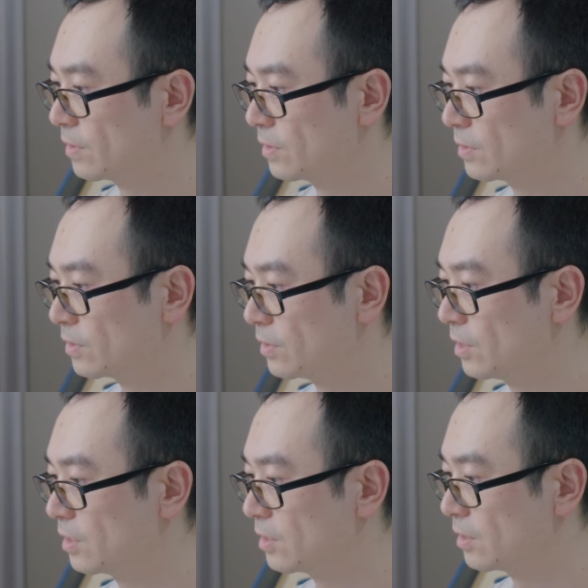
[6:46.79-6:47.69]
So
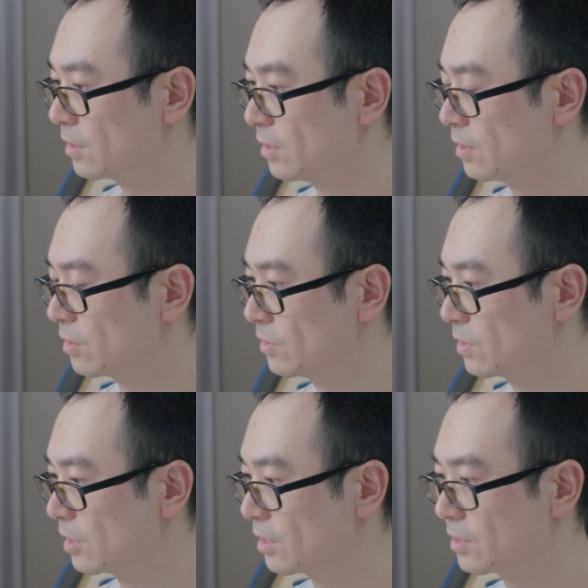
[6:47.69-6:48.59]
in those
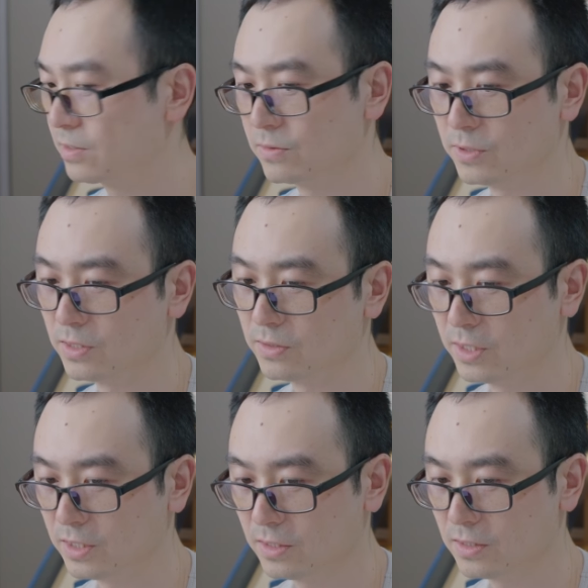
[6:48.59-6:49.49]
links, we no
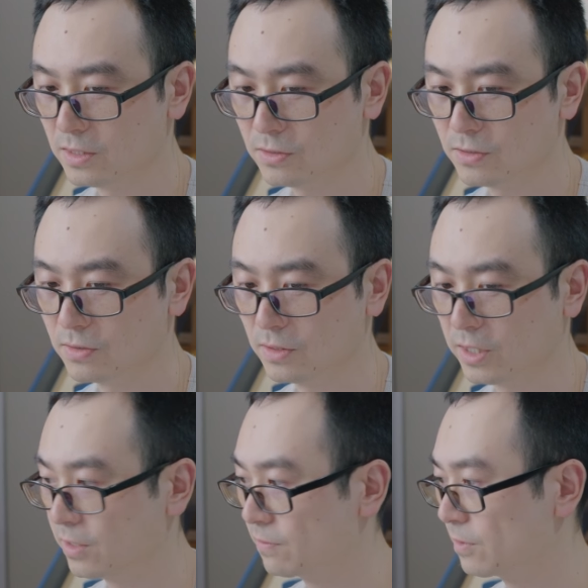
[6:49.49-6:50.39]
longer need to
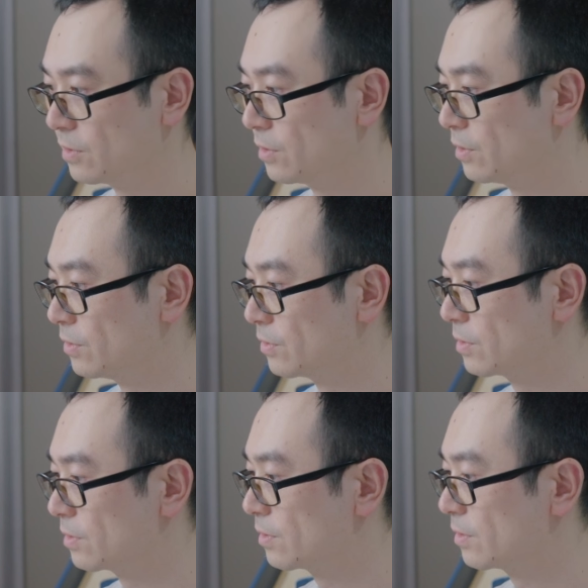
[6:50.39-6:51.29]
have all
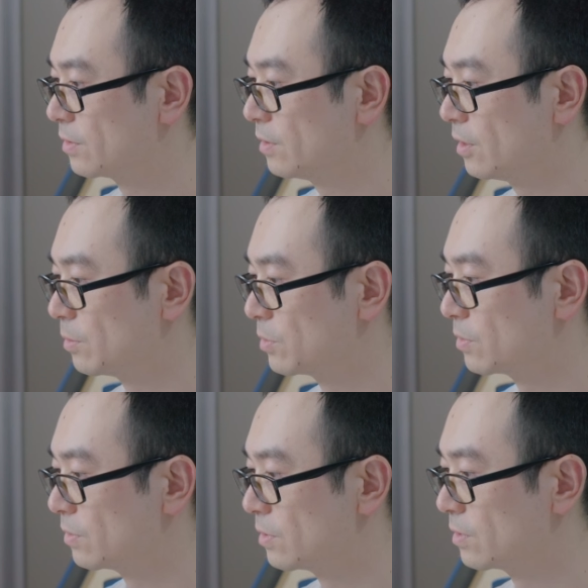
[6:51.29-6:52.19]
those
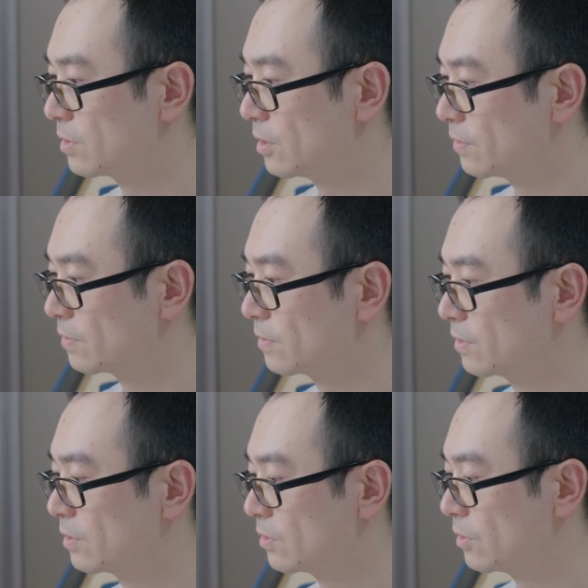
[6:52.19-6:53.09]
absolute stuff.
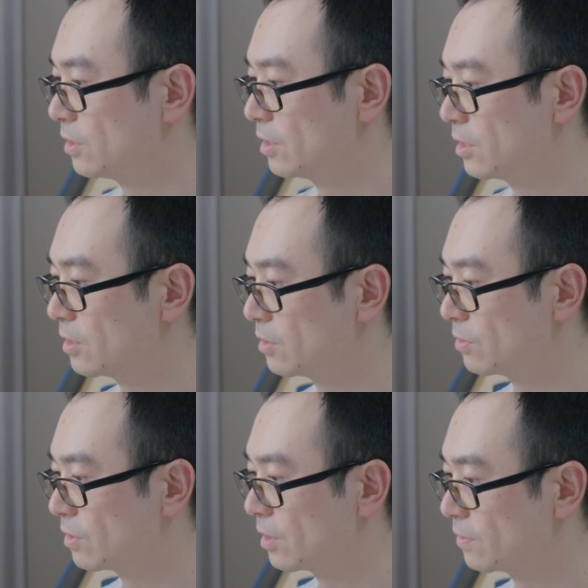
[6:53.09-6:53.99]
So you only need
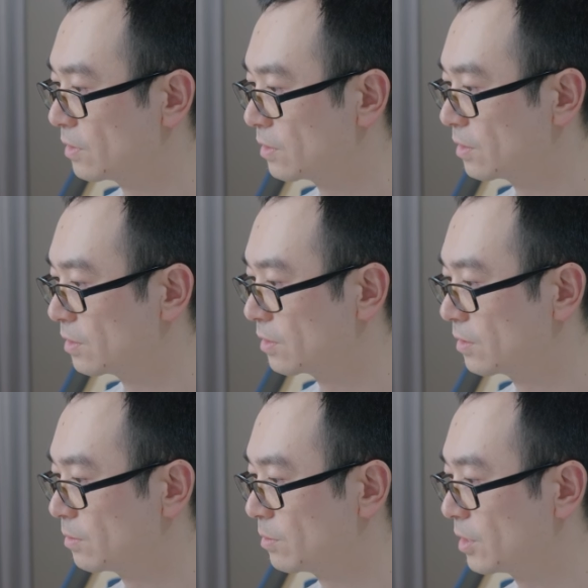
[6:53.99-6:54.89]
to have the
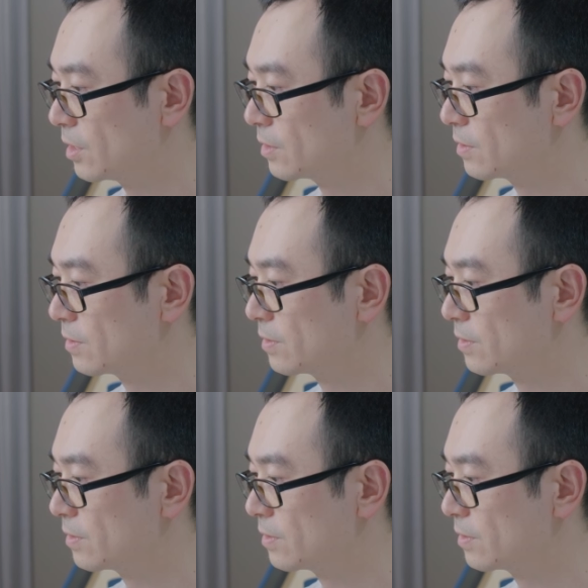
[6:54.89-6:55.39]
part